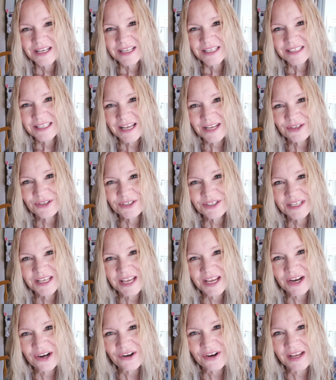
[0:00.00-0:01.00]
Take good
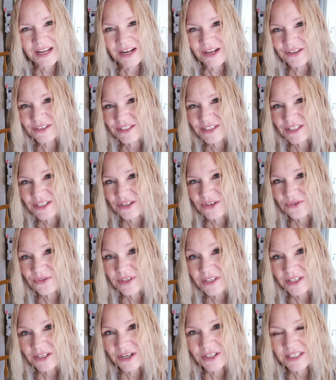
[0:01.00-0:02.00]
care, and I'll see you
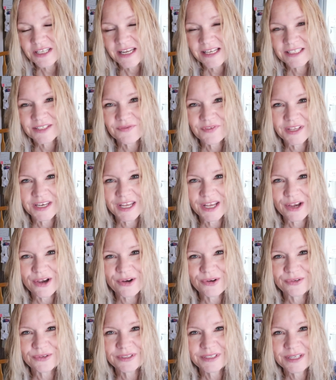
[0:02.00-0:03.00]
on the next
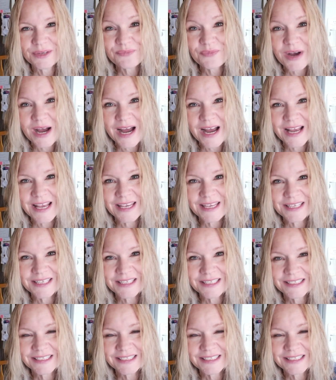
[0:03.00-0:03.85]
video. Bye.